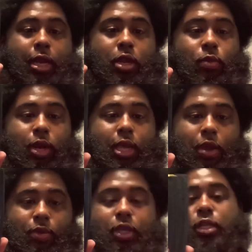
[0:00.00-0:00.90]
didn't want to
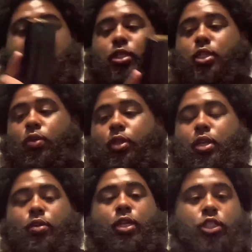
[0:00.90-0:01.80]
carry this. So, you
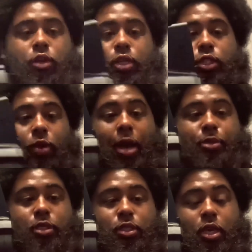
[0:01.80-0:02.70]
know, these are your only two
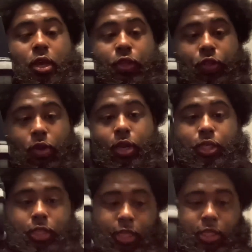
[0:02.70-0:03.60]
options, 30 or
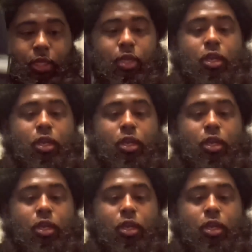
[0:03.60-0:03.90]
60.